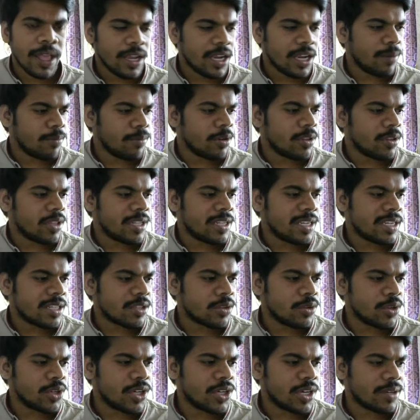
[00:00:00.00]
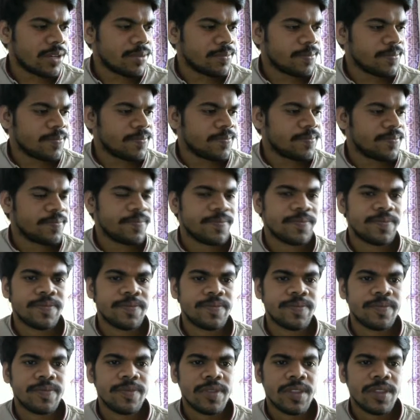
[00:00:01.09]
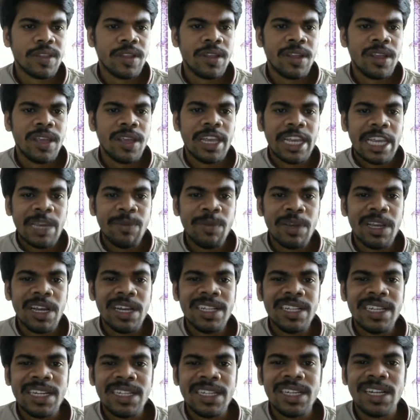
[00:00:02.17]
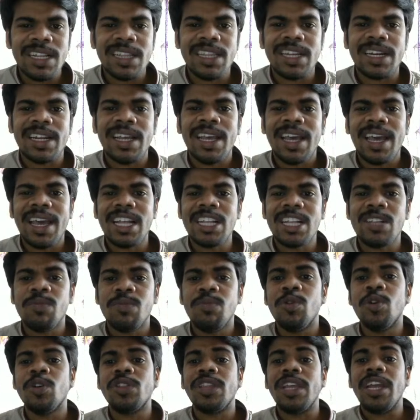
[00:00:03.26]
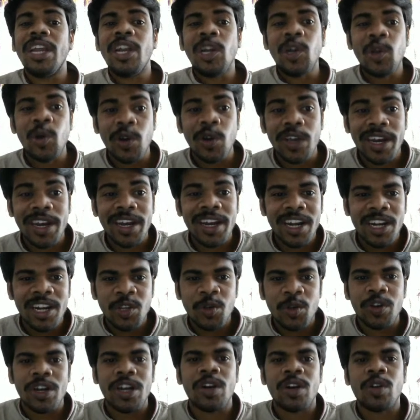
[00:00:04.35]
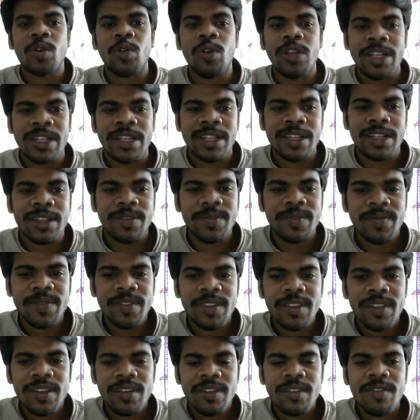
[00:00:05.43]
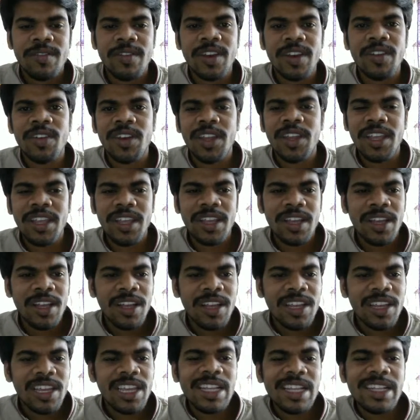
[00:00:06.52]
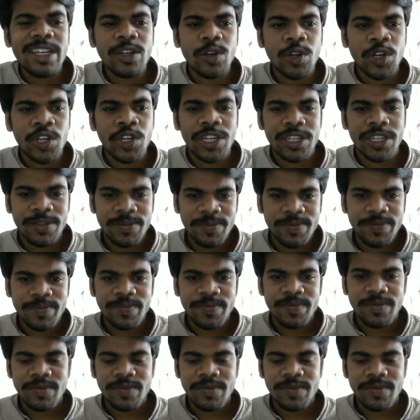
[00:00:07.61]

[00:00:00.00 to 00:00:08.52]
Come to the sixth question. A chemical signal that has both endocrine and neural role is. Very easy question.